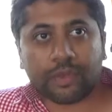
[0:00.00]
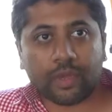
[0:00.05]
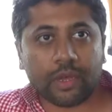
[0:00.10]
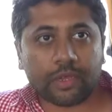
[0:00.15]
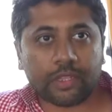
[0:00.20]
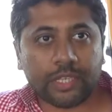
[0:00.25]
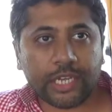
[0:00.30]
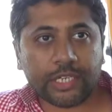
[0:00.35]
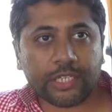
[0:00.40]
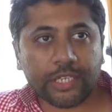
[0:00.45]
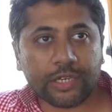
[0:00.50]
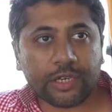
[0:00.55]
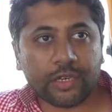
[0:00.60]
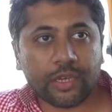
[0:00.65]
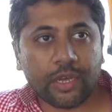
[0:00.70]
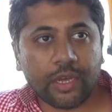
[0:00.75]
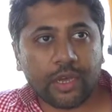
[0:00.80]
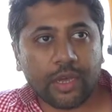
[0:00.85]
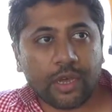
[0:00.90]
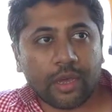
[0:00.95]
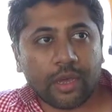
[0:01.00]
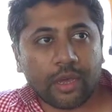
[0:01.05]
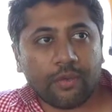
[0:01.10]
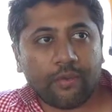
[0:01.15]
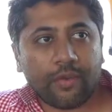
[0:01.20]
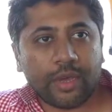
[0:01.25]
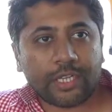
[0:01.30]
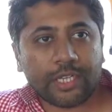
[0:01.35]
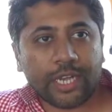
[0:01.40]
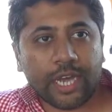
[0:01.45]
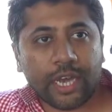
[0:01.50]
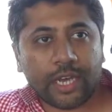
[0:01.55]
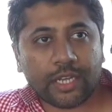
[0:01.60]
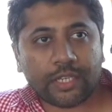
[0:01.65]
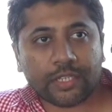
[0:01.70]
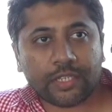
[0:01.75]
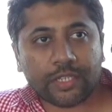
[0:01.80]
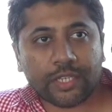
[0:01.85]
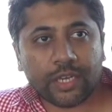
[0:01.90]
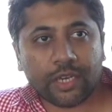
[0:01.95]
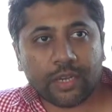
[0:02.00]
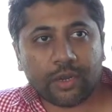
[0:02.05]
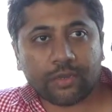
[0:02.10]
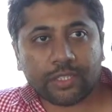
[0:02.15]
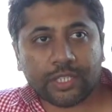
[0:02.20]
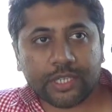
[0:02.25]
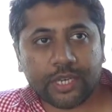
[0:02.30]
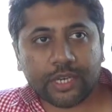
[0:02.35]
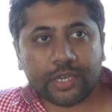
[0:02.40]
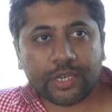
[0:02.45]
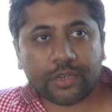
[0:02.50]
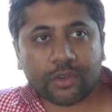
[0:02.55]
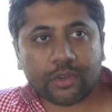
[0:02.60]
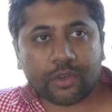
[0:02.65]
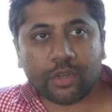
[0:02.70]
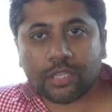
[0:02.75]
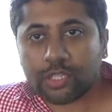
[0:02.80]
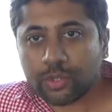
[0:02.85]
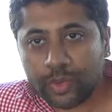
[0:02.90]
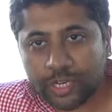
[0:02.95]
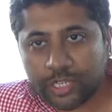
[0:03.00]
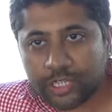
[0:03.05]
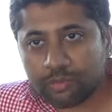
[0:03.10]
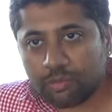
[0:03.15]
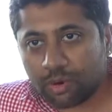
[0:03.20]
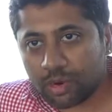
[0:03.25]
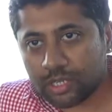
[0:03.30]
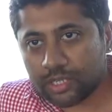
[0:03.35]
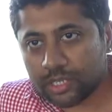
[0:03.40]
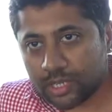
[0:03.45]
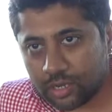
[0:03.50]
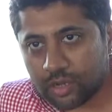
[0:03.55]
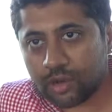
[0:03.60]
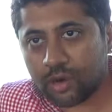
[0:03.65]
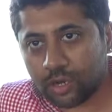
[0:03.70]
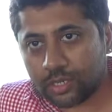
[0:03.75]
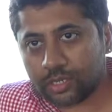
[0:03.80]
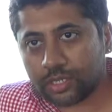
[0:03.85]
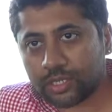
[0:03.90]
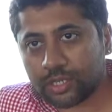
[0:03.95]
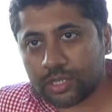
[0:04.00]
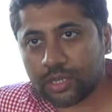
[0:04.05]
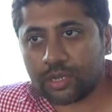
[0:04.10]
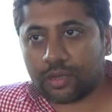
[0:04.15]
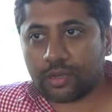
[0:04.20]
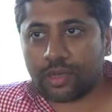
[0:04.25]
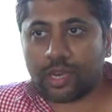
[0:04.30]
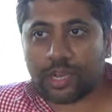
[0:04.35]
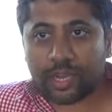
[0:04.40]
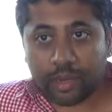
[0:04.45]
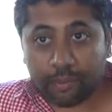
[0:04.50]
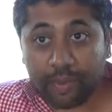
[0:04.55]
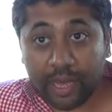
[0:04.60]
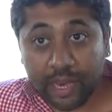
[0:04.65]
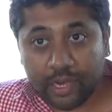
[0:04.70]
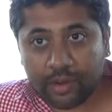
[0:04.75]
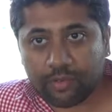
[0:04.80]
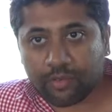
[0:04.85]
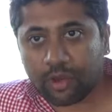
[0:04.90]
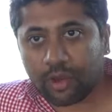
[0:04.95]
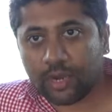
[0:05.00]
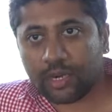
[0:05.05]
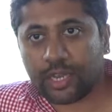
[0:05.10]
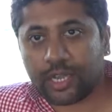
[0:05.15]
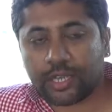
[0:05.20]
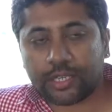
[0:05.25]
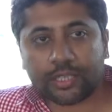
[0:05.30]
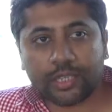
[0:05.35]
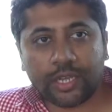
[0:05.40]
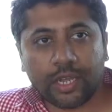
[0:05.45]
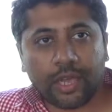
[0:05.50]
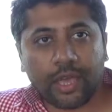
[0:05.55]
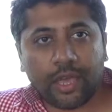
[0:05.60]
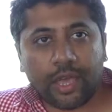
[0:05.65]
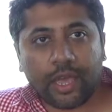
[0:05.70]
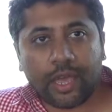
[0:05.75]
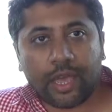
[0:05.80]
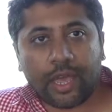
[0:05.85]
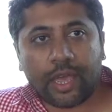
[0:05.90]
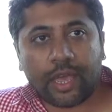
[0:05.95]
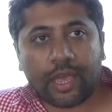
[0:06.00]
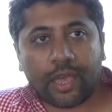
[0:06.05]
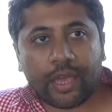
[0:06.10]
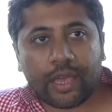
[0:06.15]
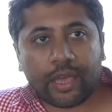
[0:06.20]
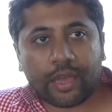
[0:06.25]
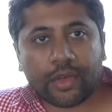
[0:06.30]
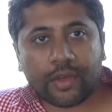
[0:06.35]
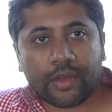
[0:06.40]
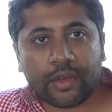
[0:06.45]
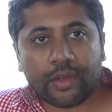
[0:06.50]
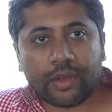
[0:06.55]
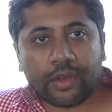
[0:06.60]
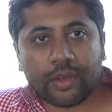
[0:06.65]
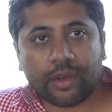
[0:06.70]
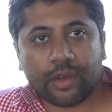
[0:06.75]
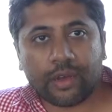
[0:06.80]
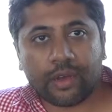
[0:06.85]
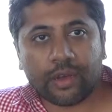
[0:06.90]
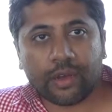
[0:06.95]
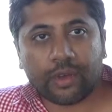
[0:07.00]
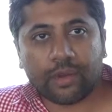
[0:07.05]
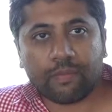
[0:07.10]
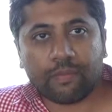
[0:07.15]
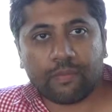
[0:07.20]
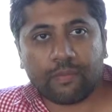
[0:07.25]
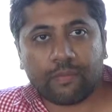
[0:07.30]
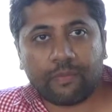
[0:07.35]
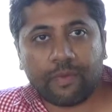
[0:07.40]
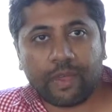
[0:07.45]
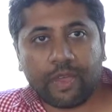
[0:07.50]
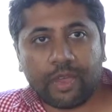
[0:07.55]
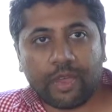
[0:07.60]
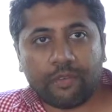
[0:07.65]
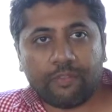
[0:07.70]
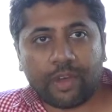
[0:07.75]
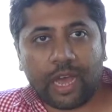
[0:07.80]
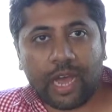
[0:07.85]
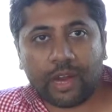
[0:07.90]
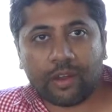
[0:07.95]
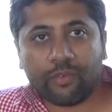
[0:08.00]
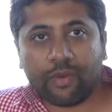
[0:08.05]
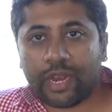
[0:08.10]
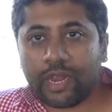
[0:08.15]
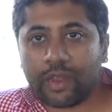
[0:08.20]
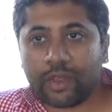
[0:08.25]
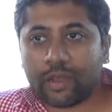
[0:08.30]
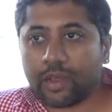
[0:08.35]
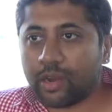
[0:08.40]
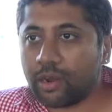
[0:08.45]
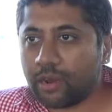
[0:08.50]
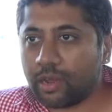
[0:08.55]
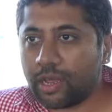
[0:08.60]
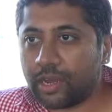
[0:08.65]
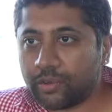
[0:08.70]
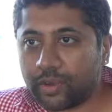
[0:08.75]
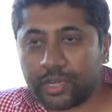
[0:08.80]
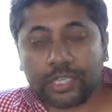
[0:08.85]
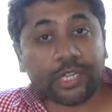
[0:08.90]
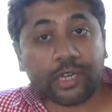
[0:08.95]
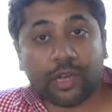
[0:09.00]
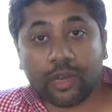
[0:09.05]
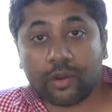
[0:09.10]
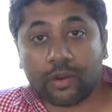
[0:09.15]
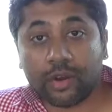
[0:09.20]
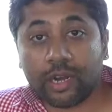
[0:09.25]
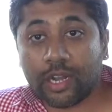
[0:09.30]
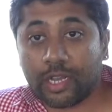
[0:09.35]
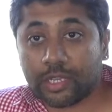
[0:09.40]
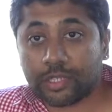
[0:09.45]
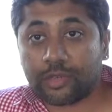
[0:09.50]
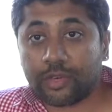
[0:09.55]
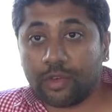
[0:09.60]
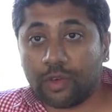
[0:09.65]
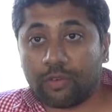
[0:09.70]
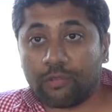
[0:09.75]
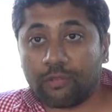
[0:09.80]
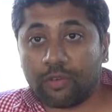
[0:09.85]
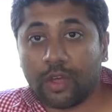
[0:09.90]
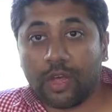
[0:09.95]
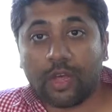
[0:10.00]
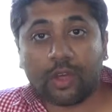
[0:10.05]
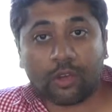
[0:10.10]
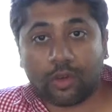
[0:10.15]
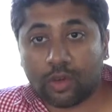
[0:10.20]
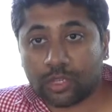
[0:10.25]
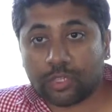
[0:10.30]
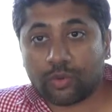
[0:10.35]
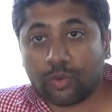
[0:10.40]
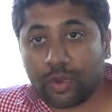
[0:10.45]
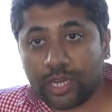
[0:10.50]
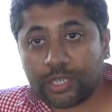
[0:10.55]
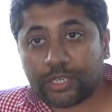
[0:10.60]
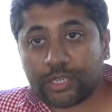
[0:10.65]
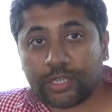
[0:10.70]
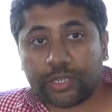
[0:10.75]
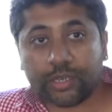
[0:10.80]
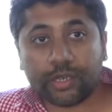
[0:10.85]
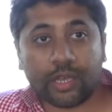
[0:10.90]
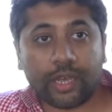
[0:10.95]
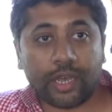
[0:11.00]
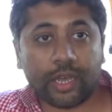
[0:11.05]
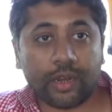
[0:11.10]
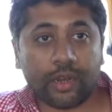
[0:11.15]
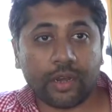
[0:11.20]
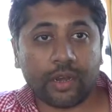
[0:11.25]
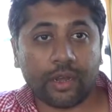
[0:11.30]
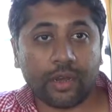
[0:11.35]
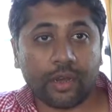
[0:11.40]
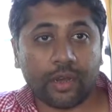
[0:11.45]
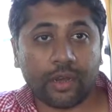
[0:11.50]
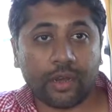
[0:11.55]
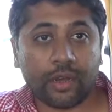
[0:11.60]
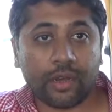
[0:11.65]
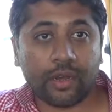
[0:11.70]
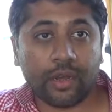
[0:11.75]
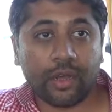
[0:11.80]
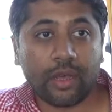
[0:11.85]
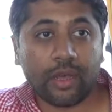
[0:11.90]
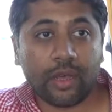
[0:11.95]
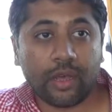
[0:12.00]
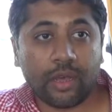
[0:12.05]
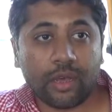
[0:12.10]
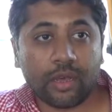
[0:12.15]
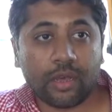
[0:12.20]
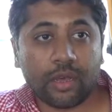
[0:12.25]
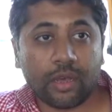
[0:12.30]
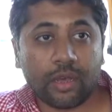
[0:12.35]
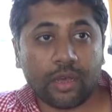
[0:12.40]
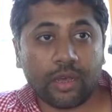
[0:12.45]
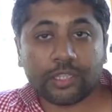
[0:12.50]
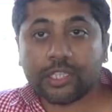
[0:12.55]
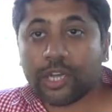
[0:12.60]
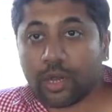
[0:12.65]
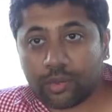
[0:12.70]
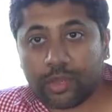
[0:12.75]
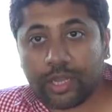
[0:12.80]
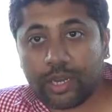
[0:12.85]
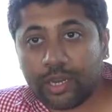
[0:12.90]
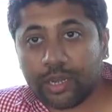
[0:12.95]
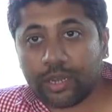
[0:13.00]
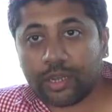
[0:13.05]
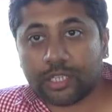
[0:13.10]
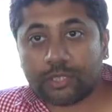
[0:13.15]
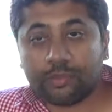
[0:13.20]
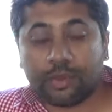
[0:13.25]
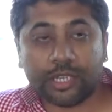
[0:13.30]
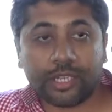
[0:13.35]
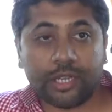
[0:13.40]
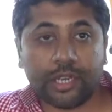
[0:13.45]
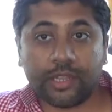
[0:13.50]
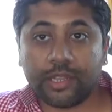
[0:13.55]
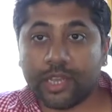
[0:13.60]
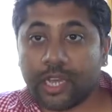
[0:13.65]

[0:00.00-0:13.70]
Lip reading: session, which has looks at conservation models across in a comparative context, and we had a very interesting colonial history of conservation in South India, especially in the